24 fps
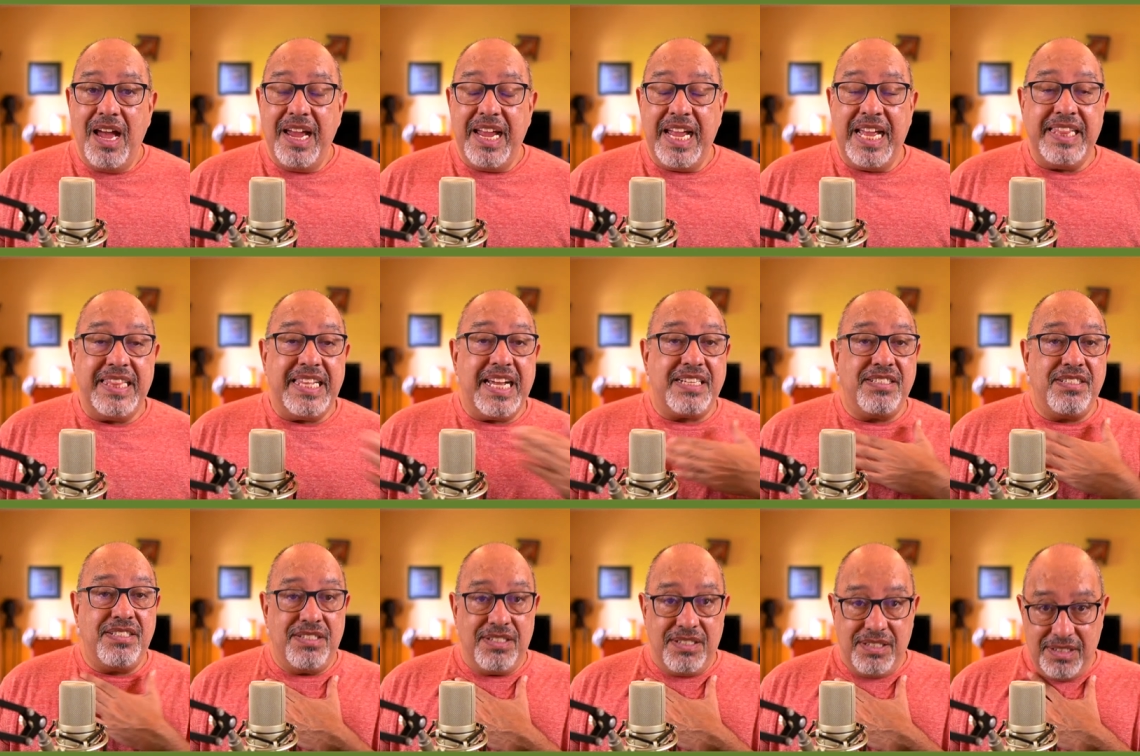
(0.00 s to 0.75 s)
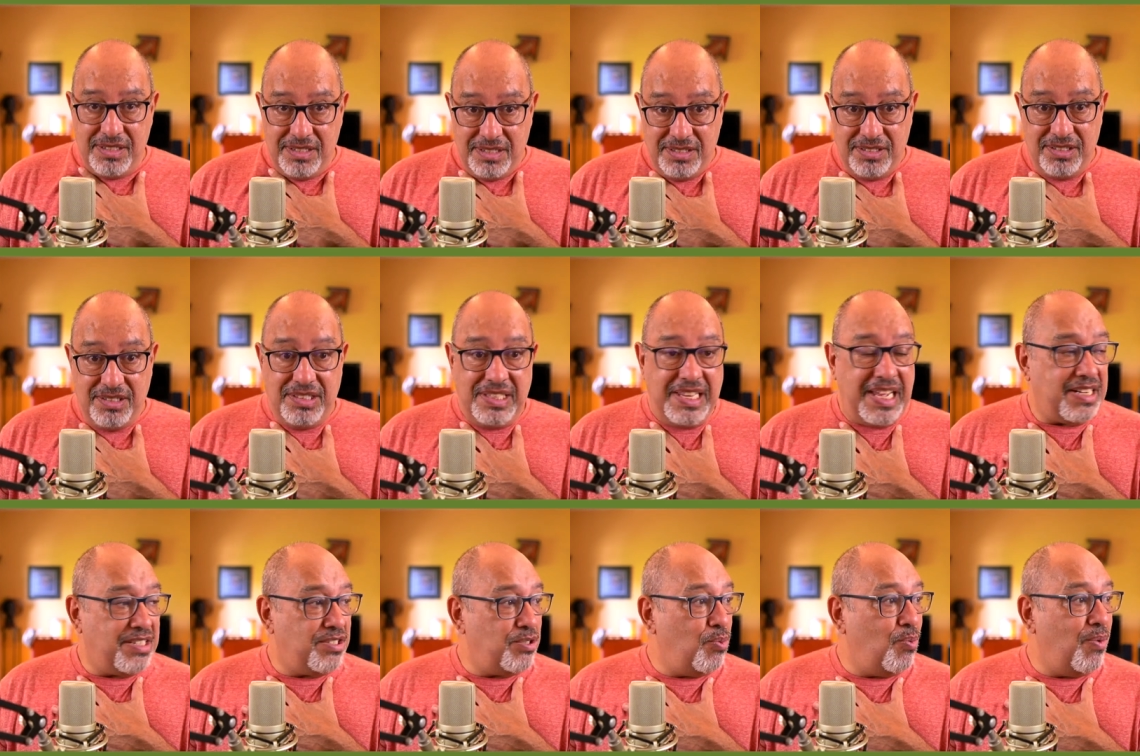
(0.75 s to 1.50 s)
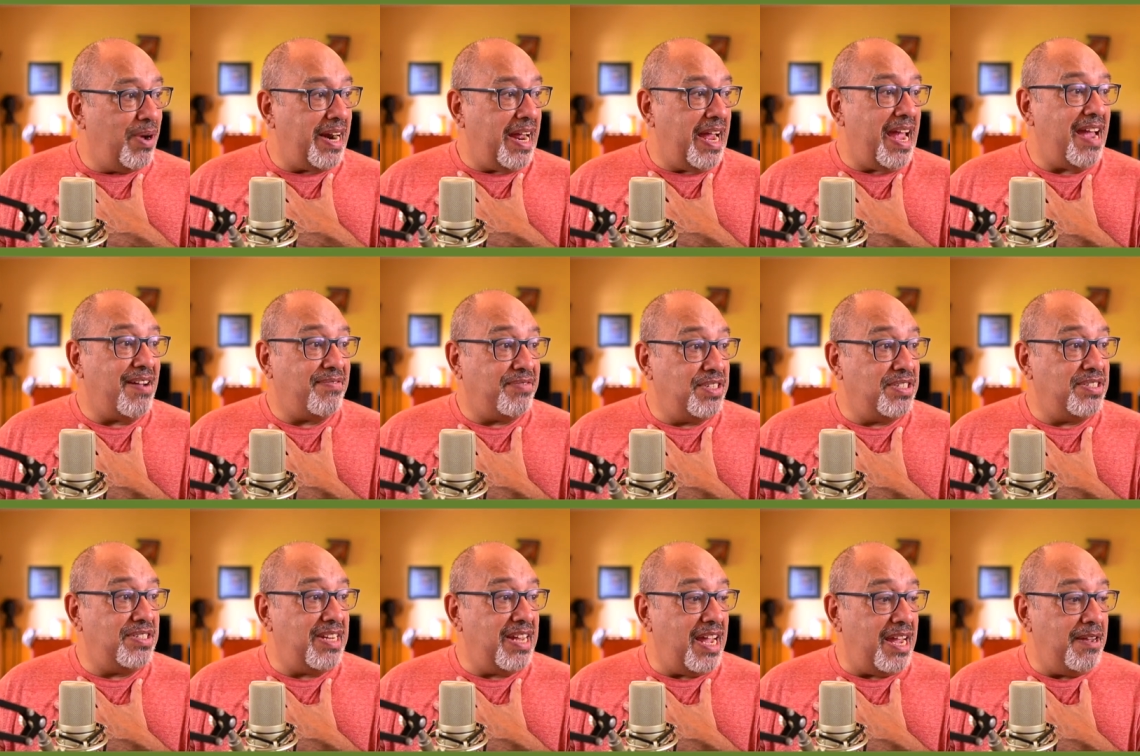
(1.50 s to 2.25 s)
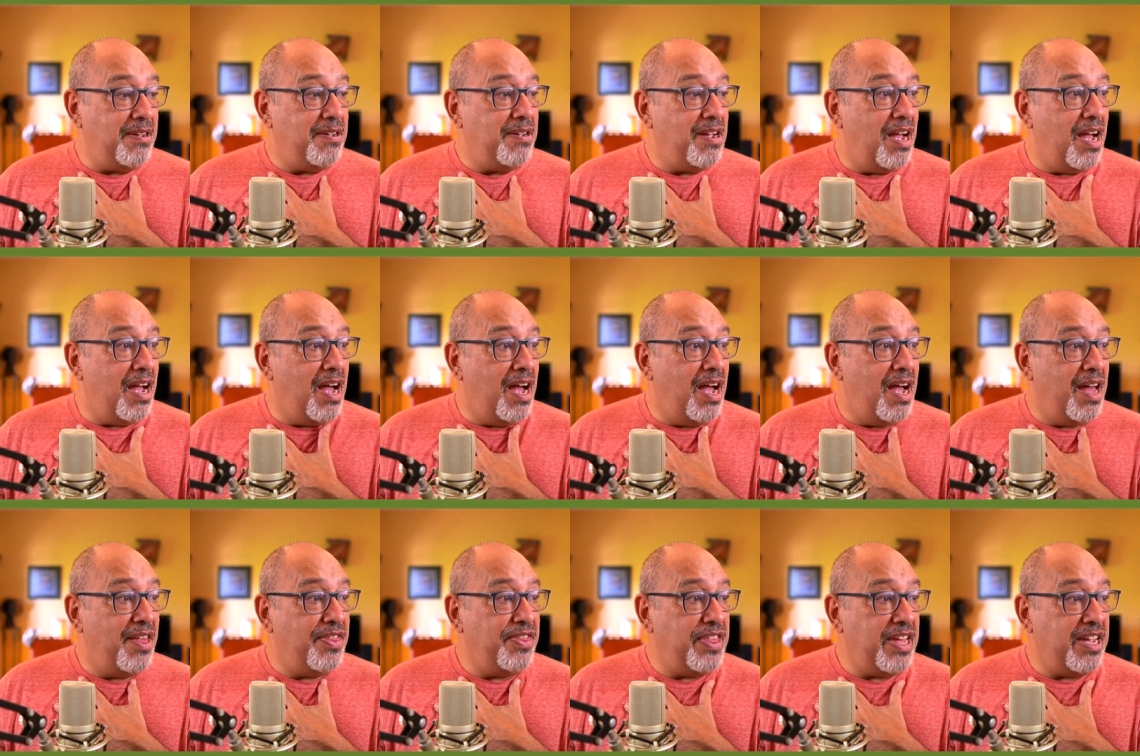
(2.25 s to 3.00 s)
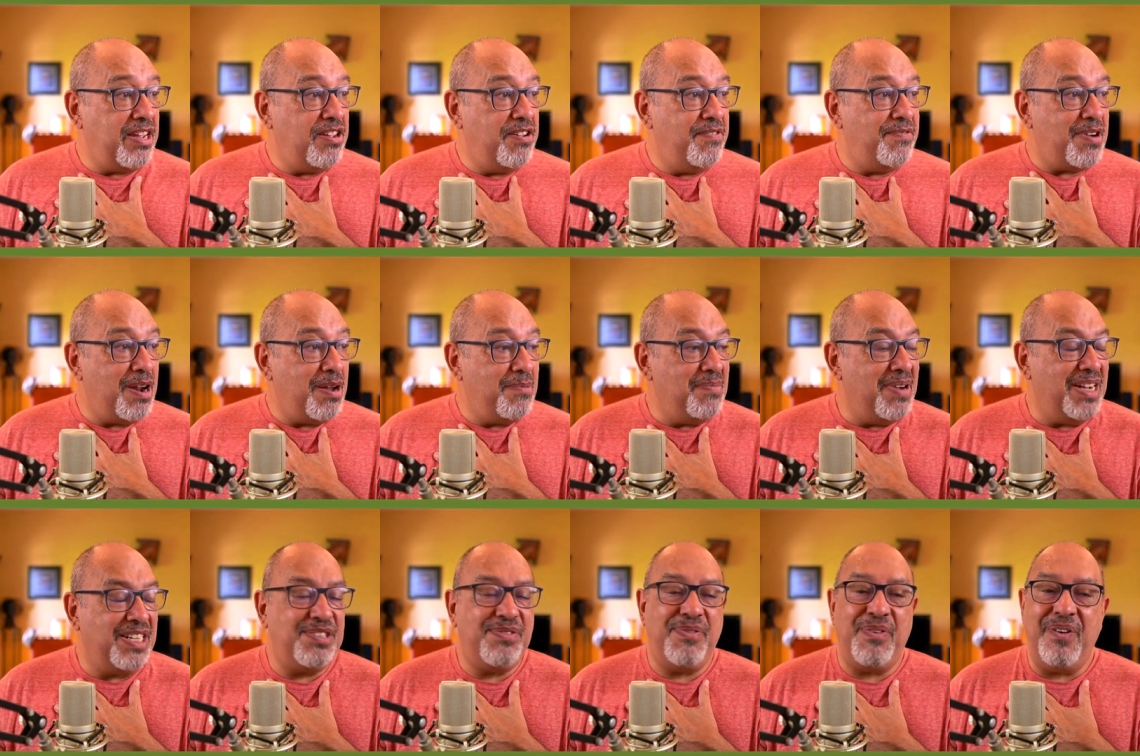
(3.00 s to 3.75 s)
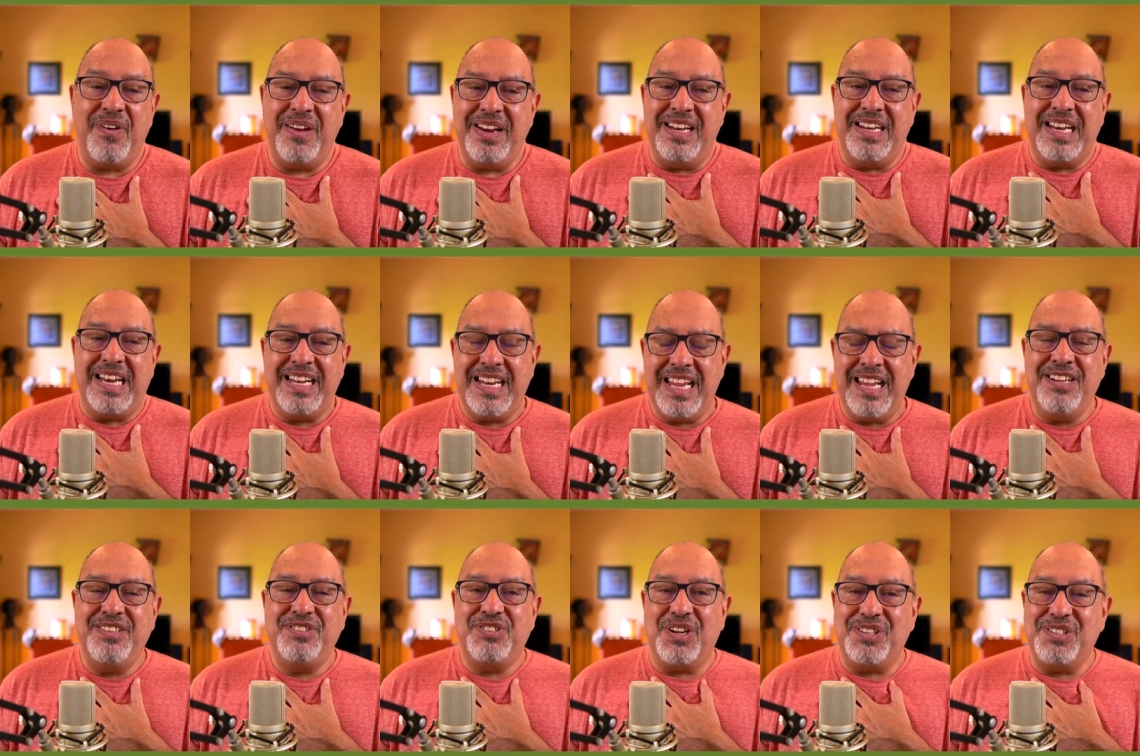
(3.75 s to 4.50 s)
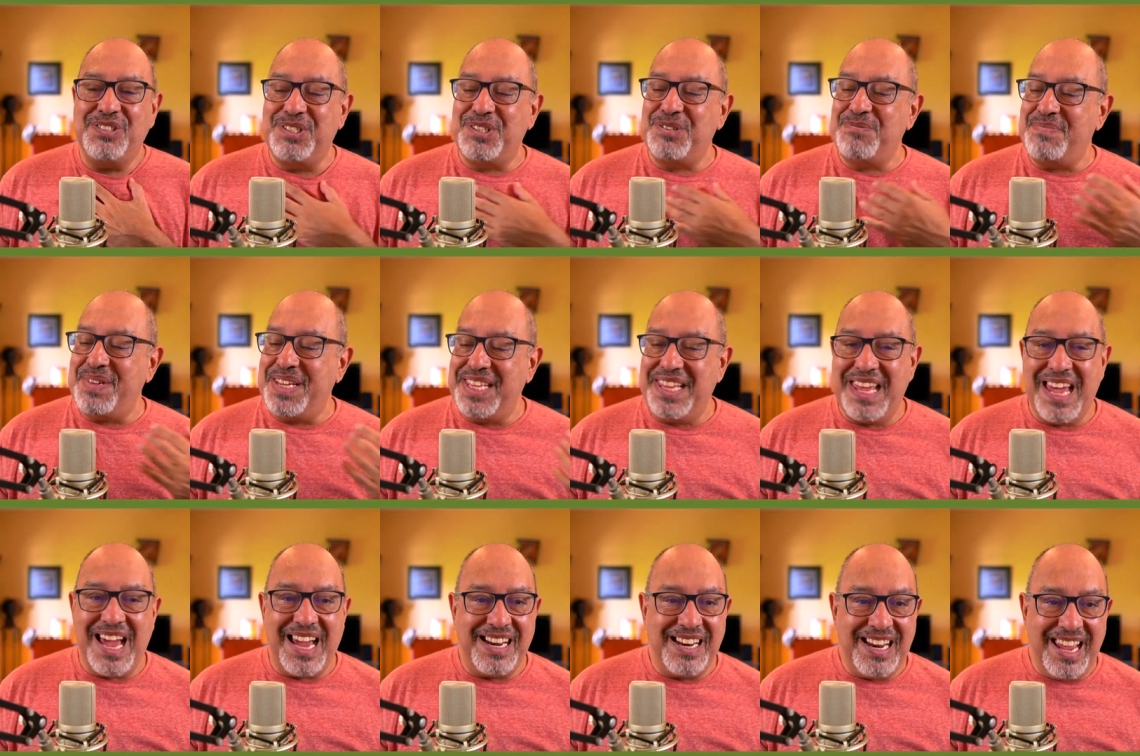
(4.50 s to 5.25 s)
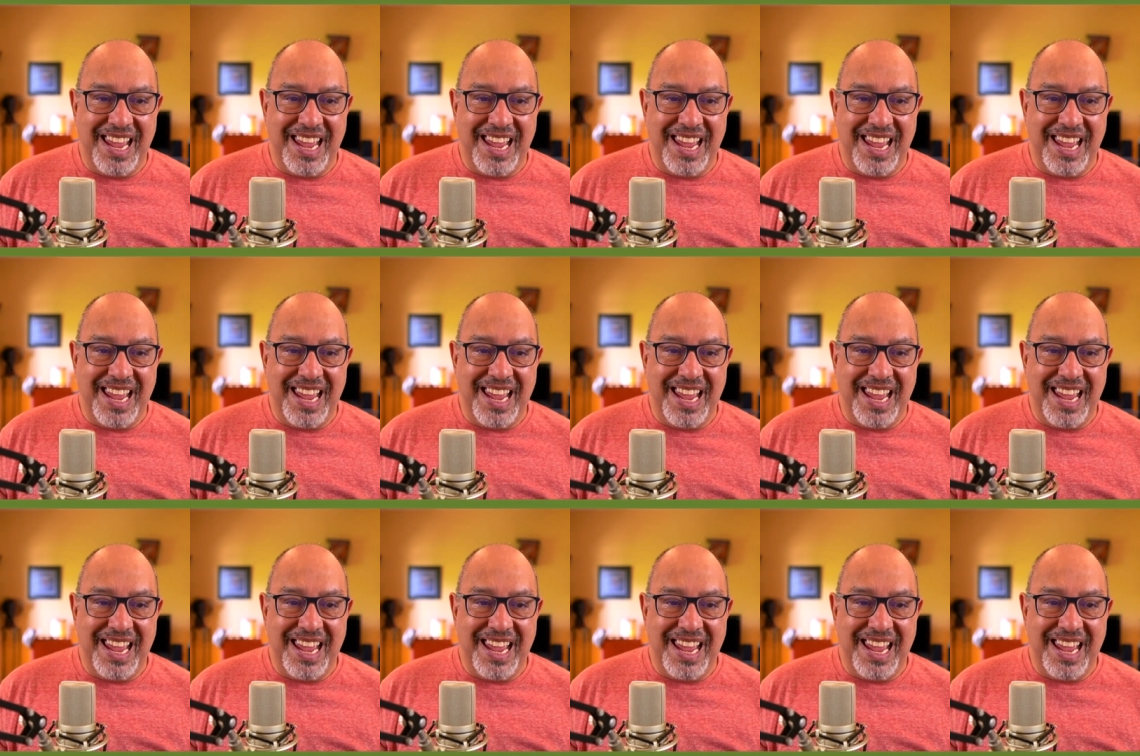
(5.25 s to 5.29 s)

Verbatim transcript: And that's that's what I have to say. Uh, thank you very much for indulging me that.